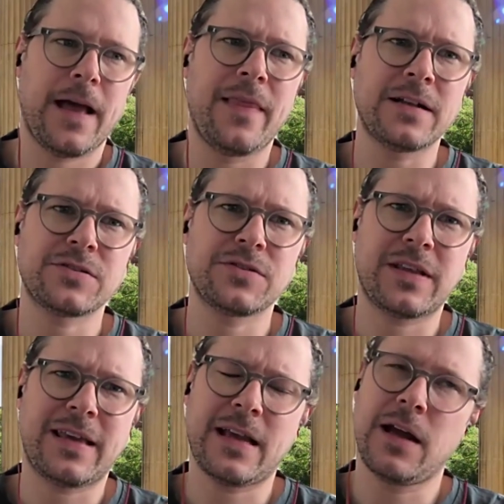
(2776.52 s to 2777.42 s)
And
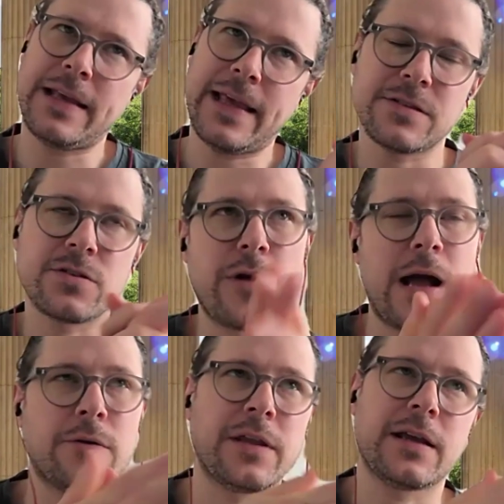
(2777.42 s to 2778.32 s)
that's kind of gets
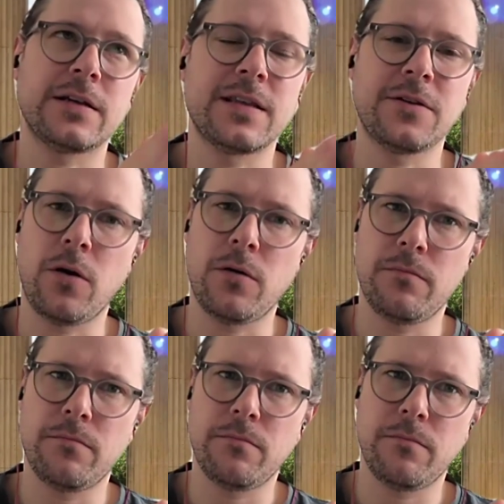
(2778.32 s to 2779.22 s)
around it because they're
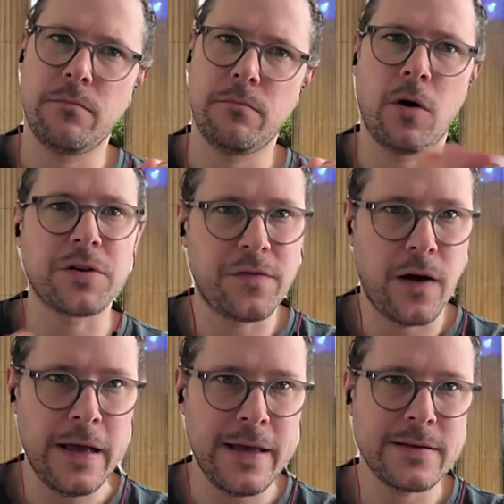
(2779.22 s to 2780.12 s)
not
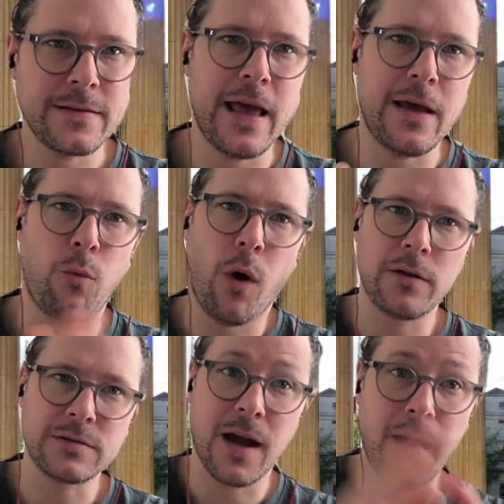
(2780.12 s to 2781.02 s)
modified; they're
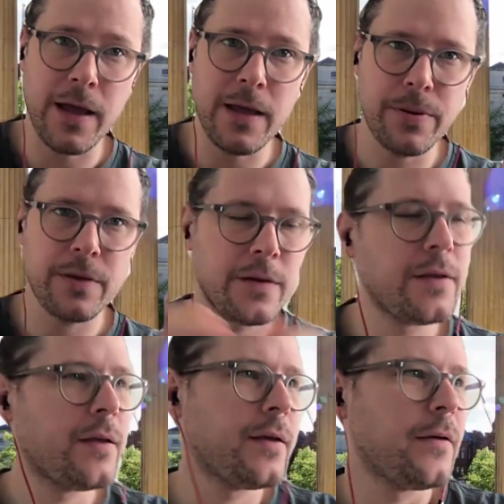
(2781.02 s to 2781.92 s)
wild type,
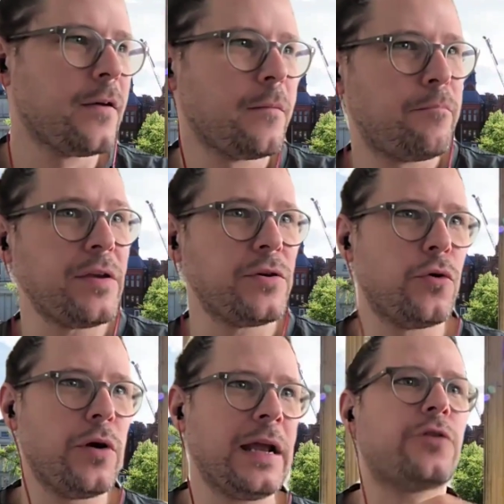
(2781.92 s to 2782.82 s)
but
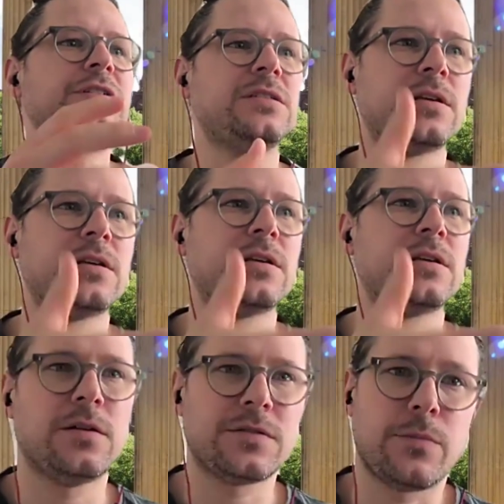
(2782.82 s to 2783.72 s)
you're increasing the
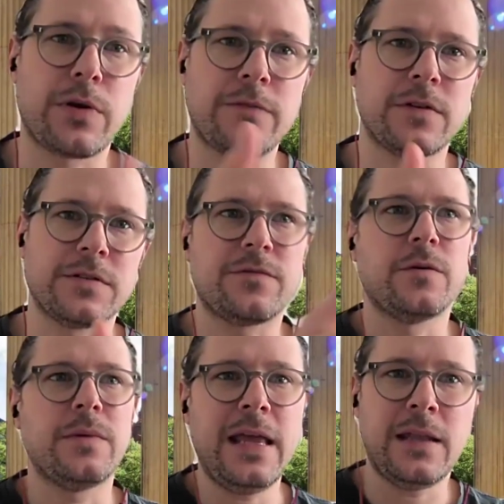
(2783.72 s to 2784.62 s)
chance and the prevalence of
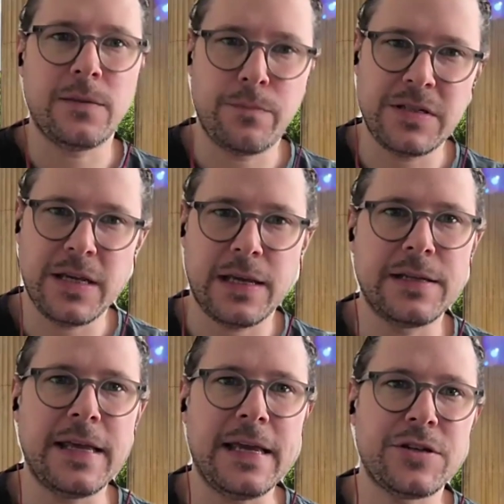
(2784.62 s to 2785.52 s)
them in a
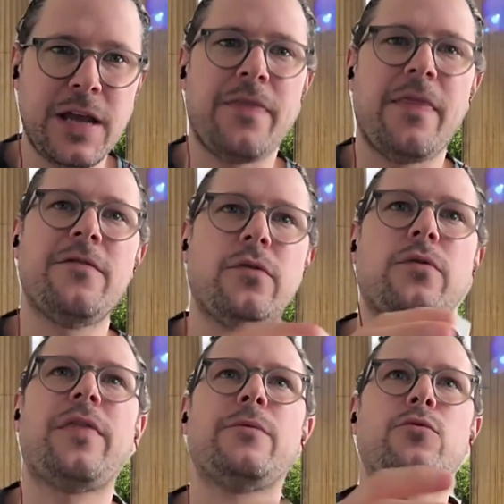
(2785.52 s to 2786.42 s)
particular niche, and
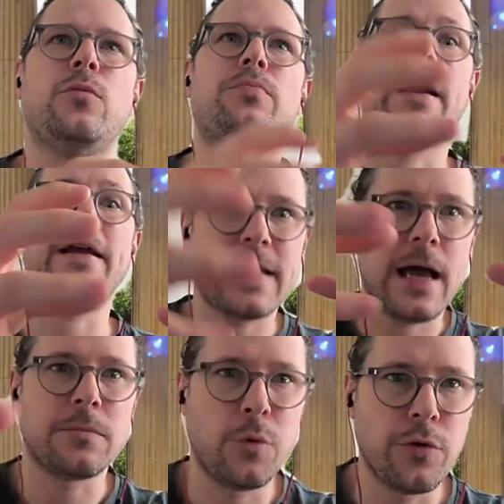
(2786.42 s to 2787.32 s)
therefore they will break
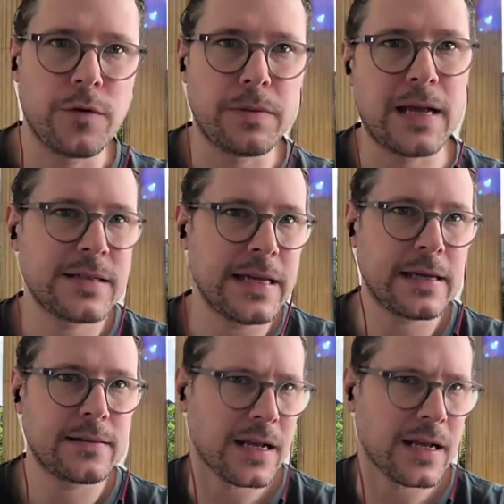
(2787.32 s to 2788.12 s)
down more of the plastic.